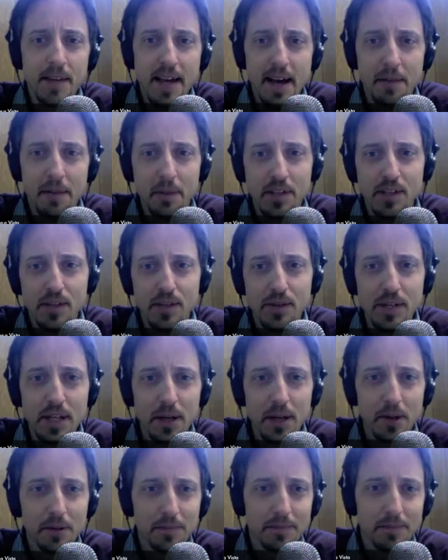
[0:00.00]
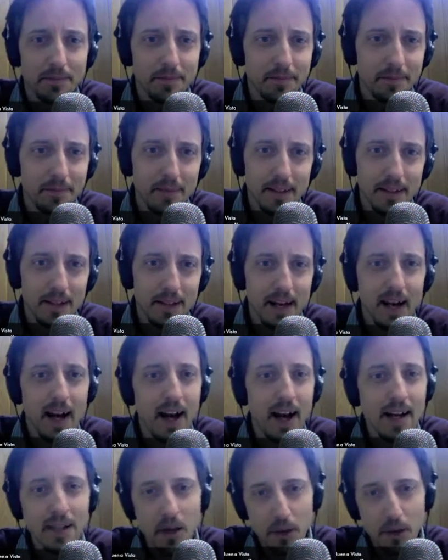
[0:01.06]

my studio, I